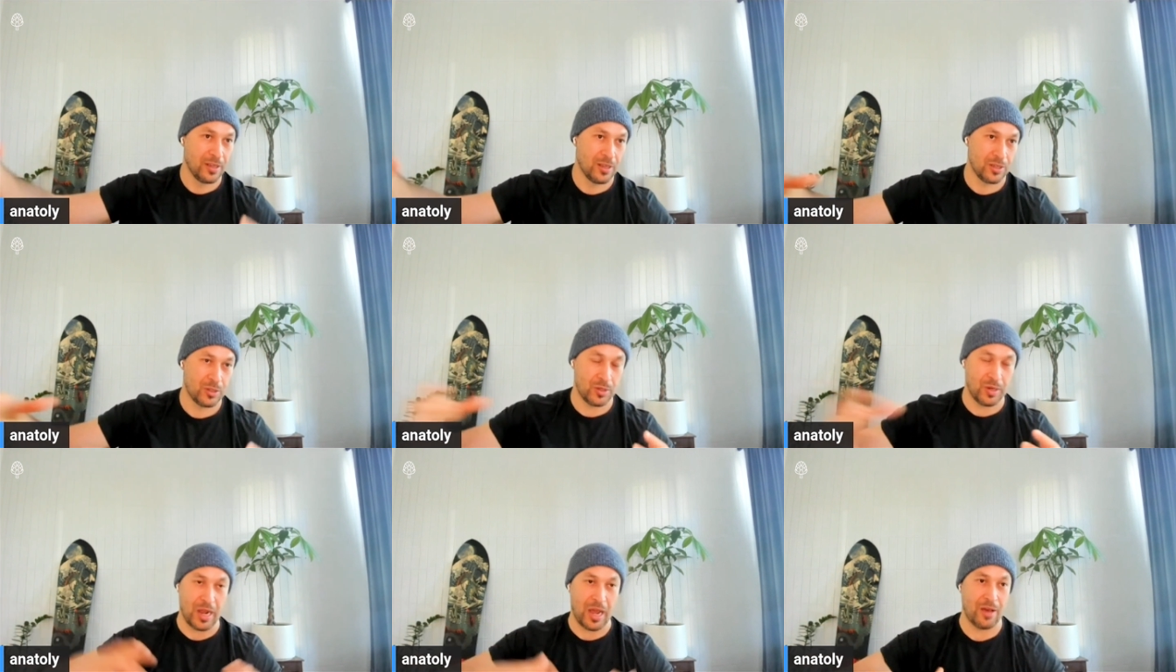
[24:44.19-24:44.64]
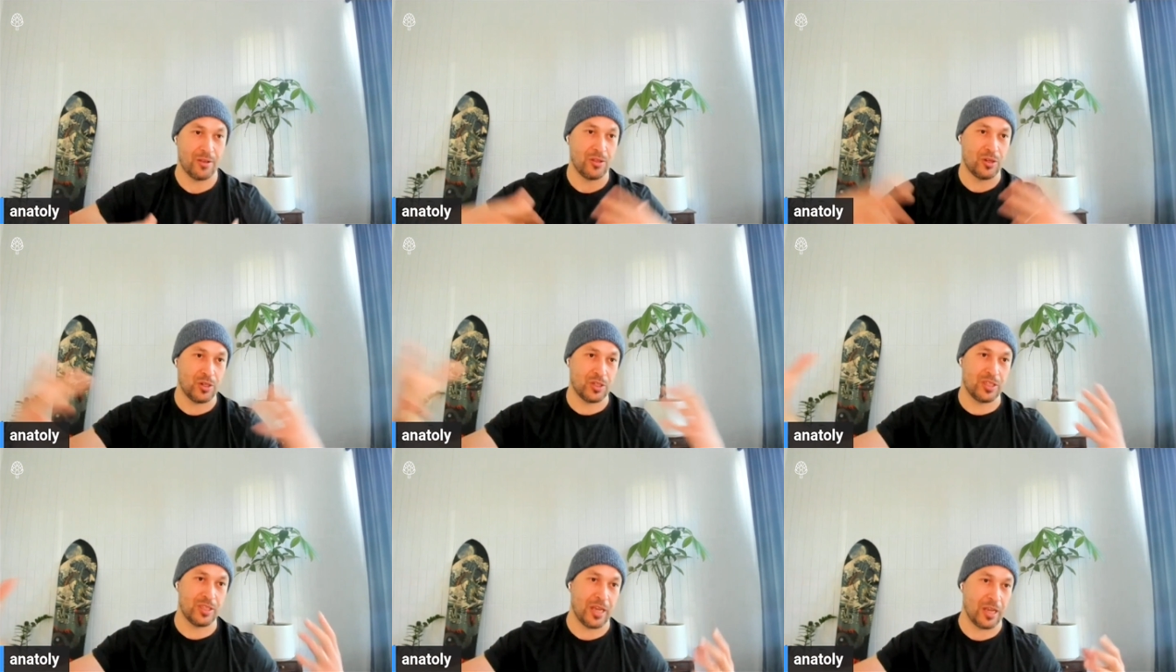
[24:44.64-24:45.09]
So now
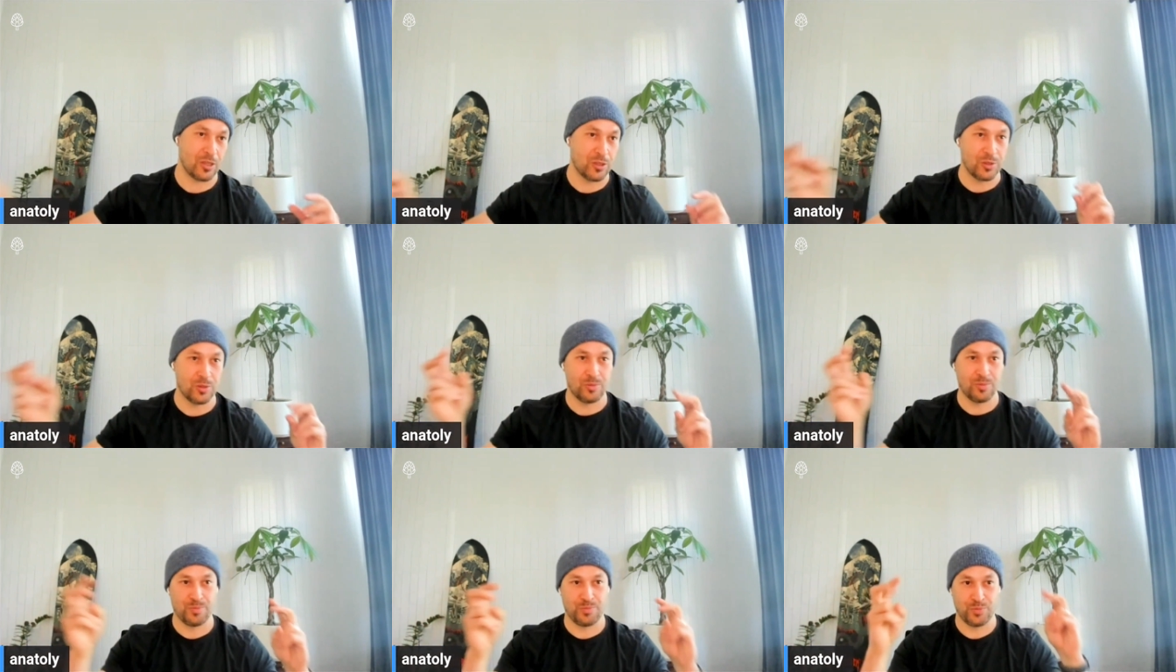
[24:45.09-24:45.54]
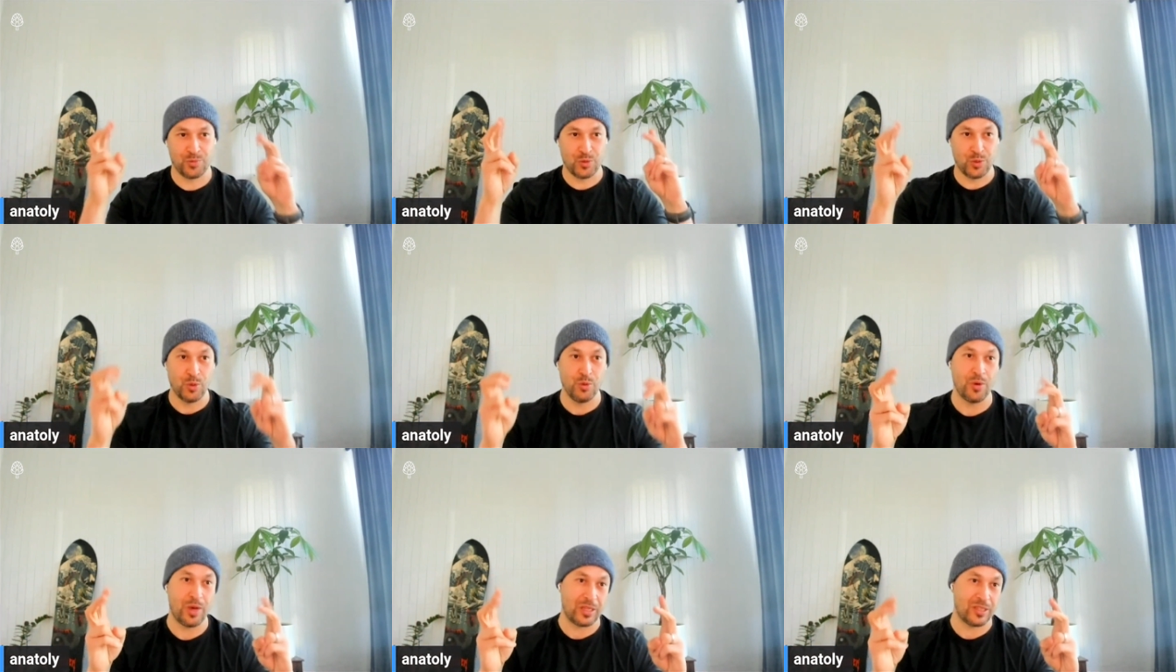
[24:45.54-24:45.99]
there's like
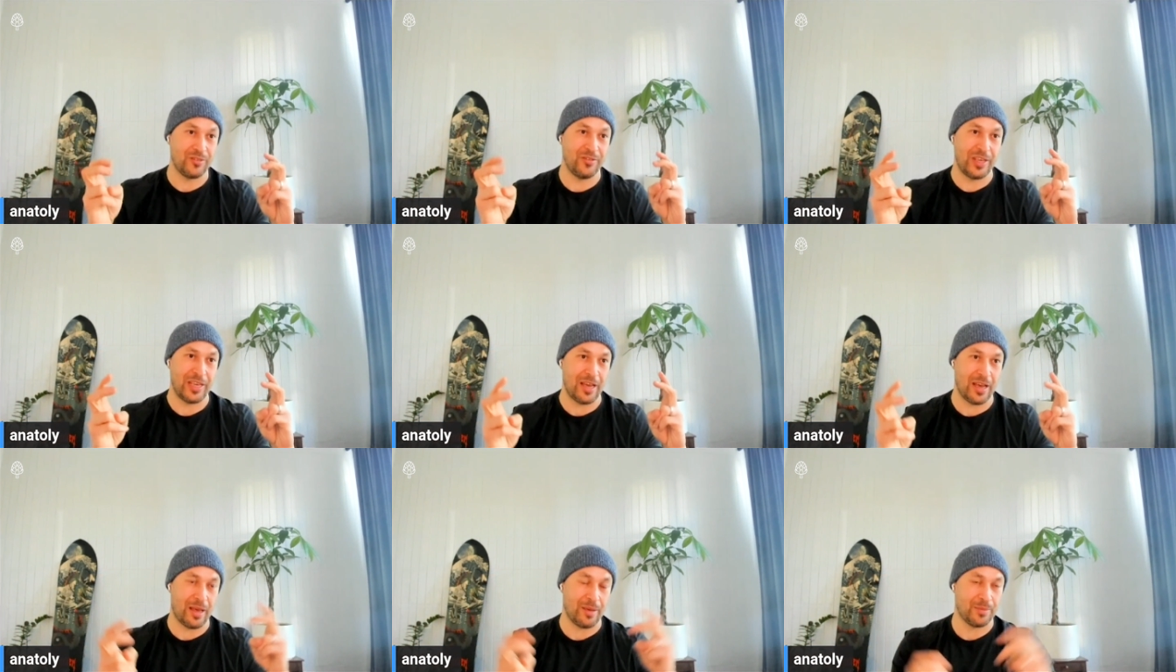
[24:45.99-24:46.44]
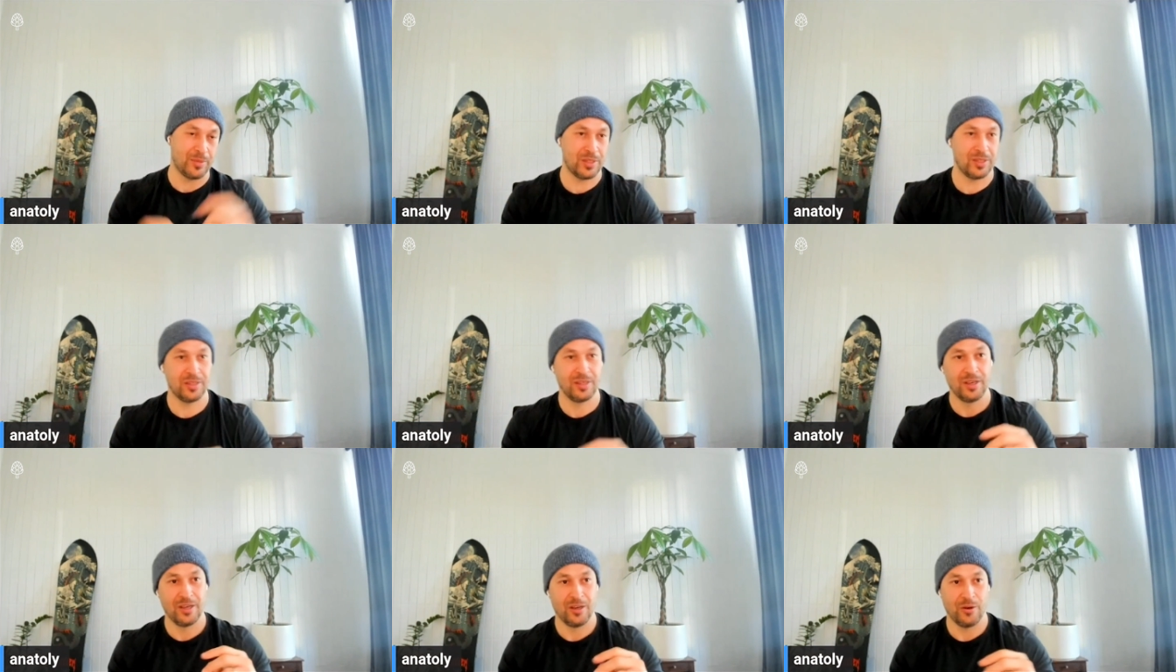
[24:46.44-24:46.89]
two
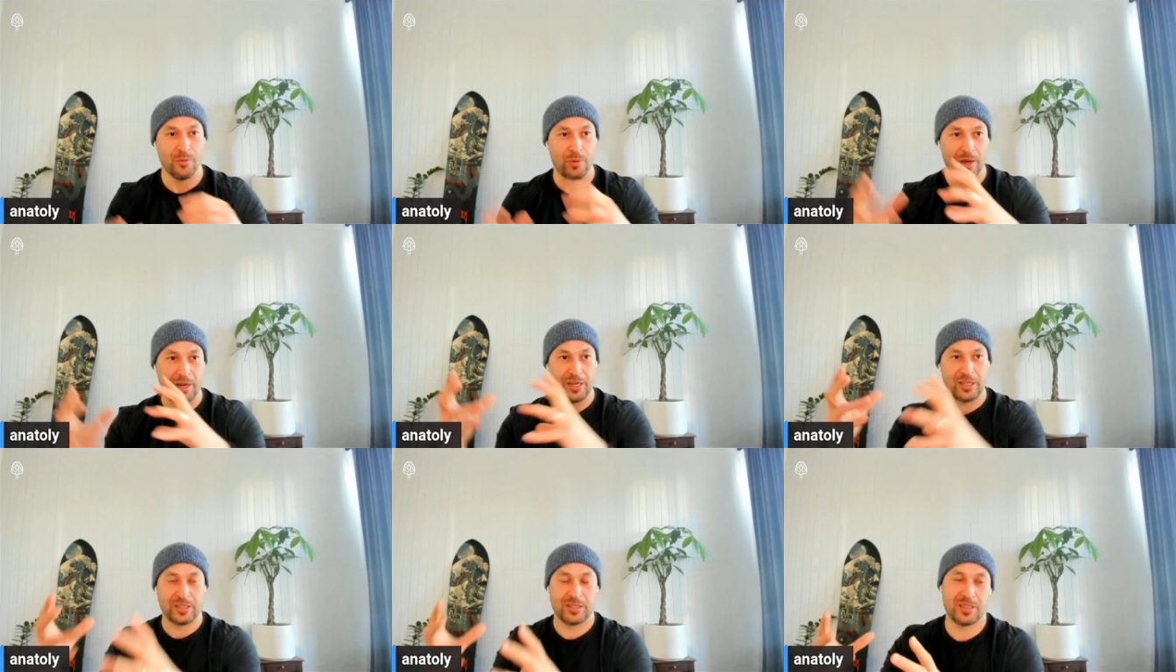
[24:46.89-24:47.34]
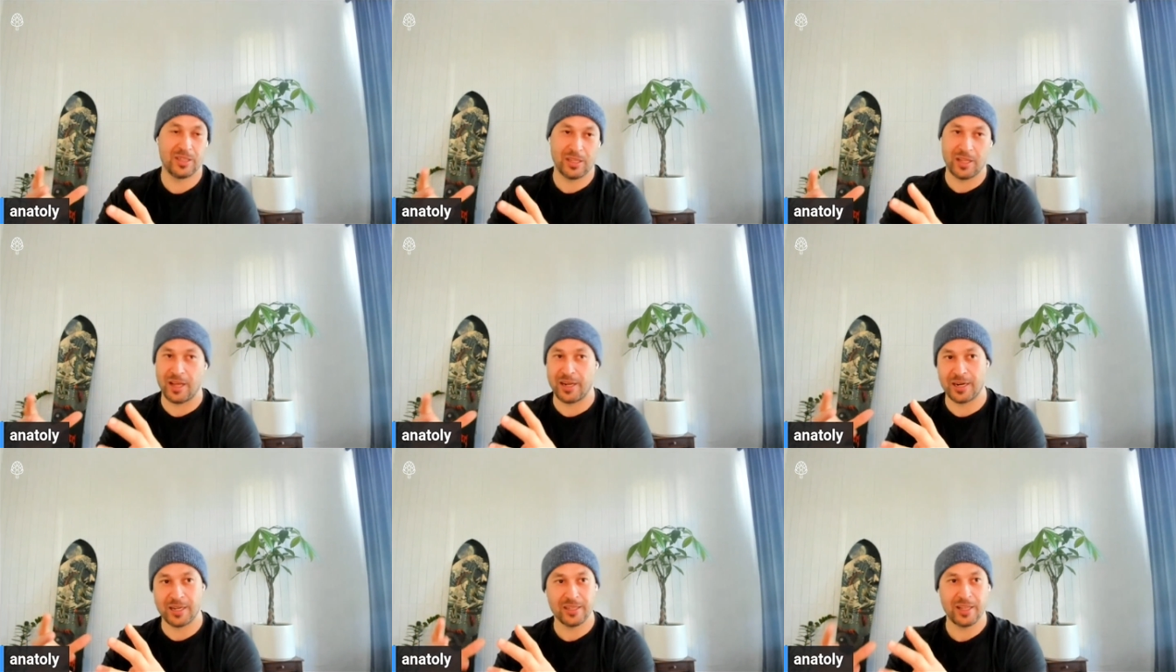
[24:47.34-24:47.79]
SVMs. One is
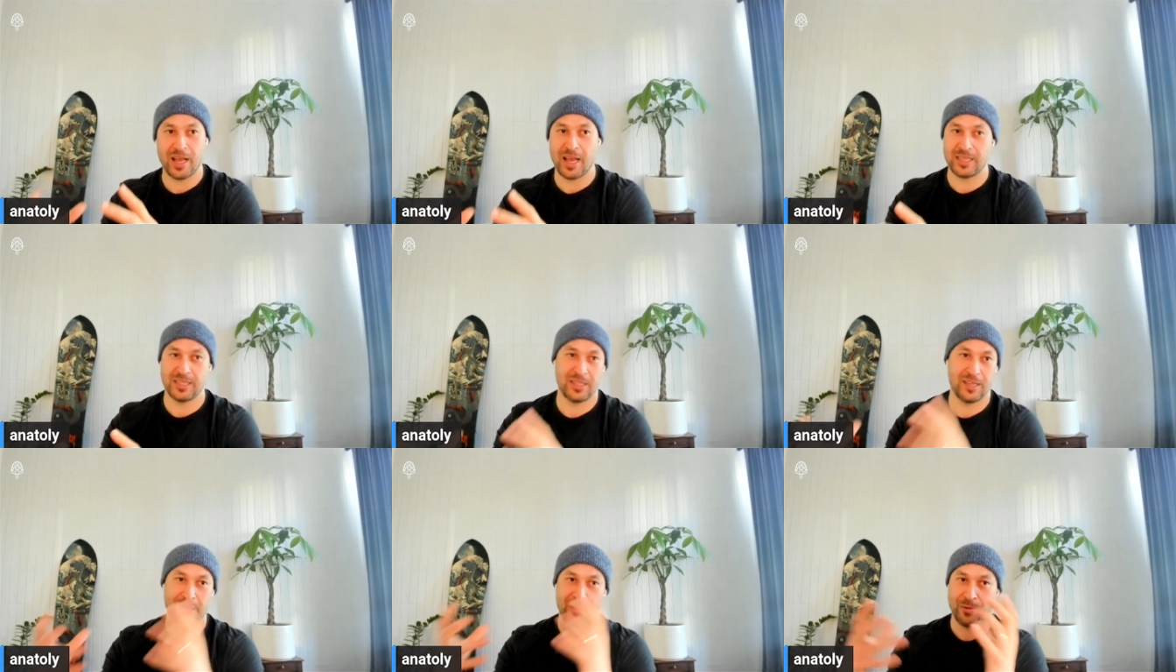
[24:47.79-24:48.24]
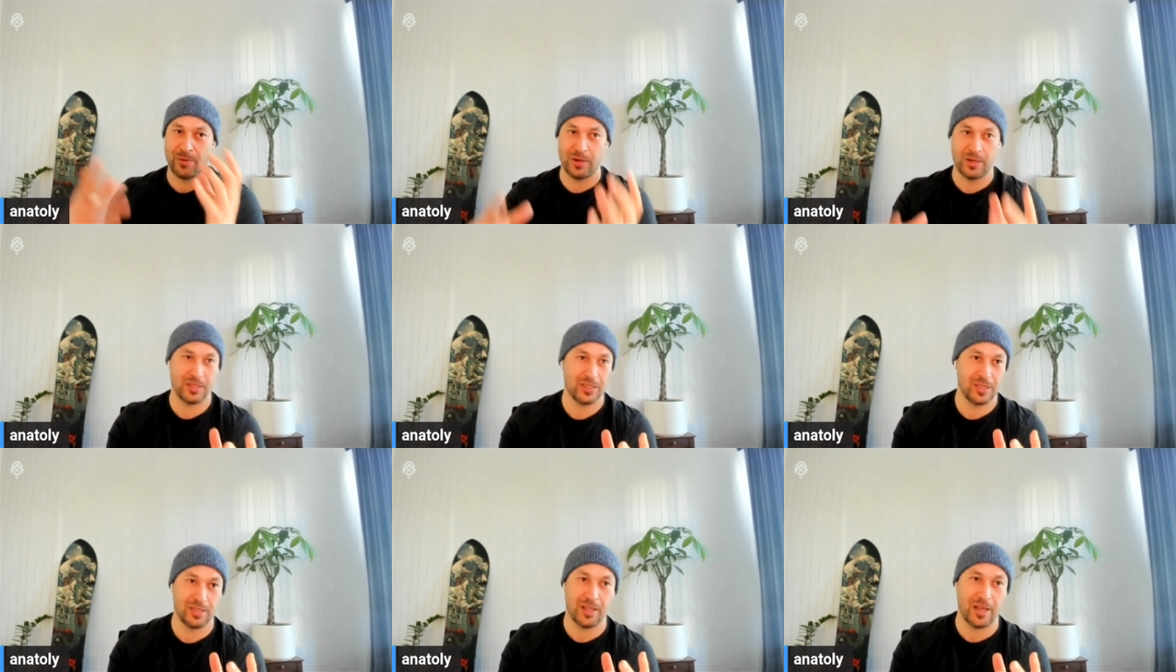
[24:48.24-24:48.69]
Solana Classic, one
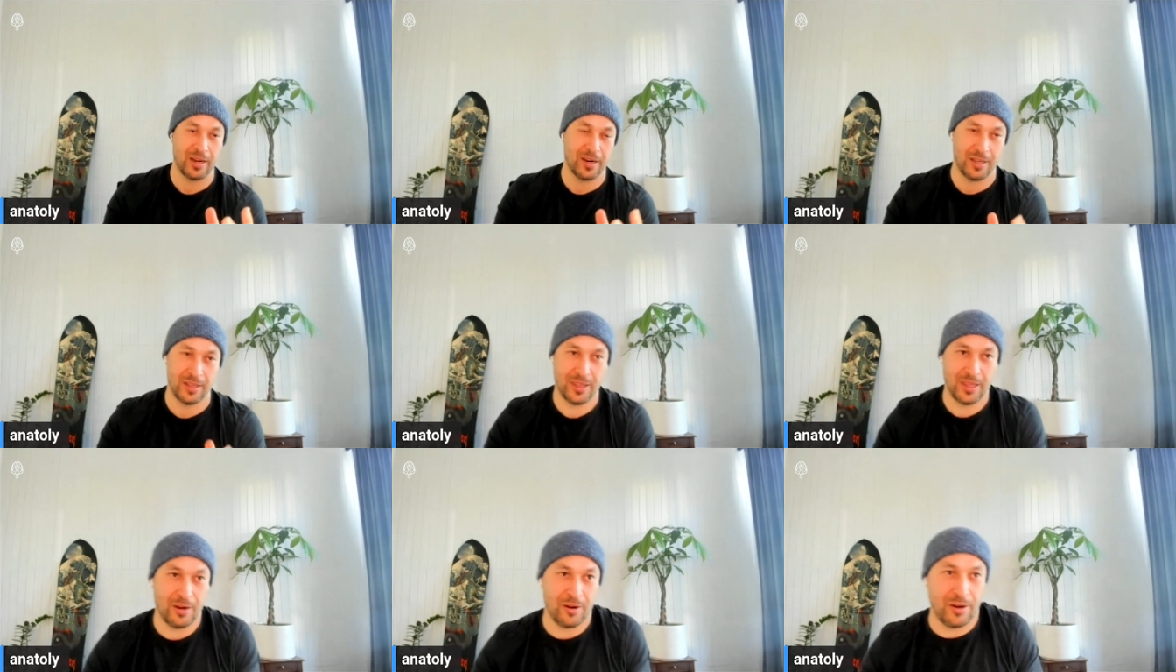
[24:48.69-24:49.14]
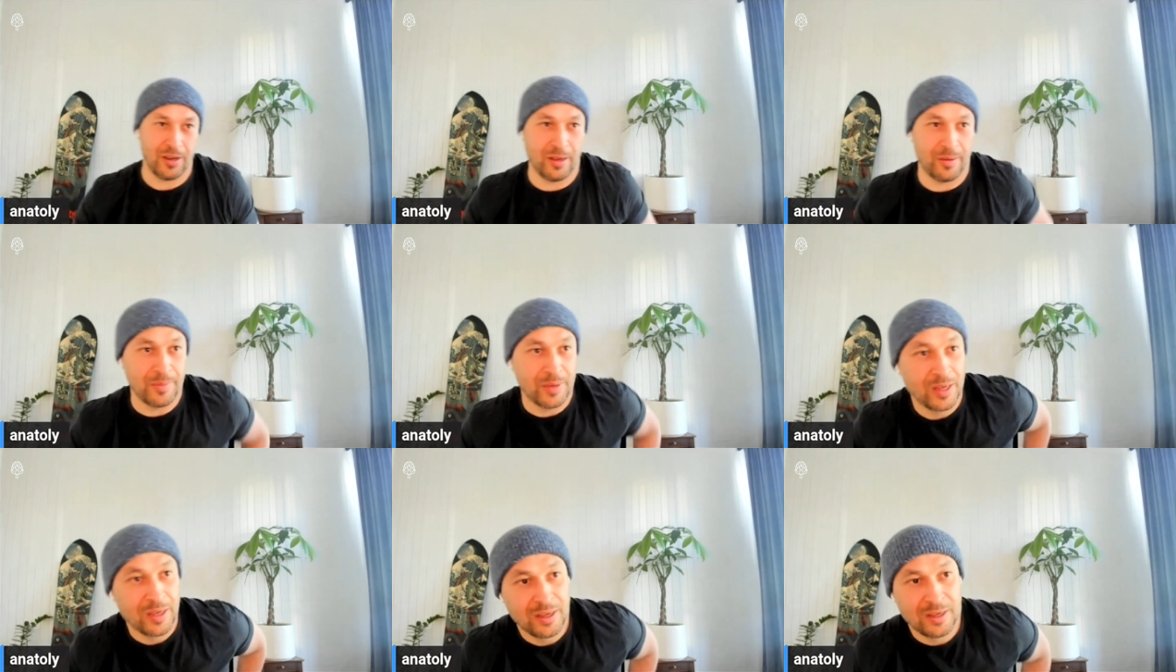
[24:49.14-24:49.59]
is Solana
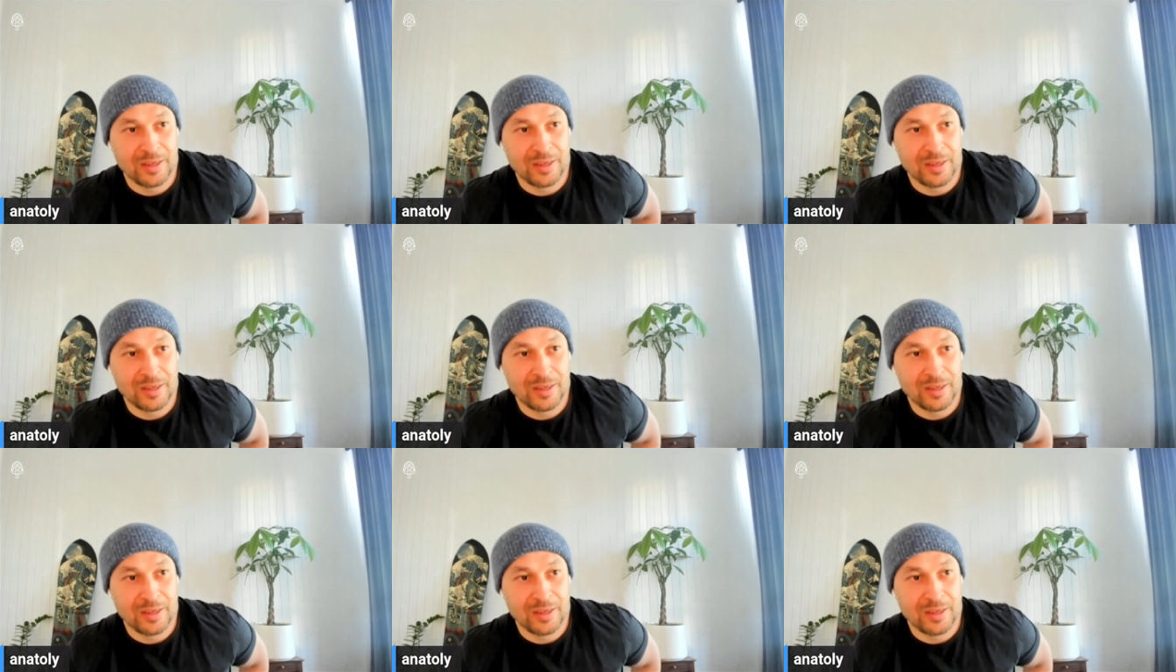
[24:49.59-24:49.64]
Ethereum.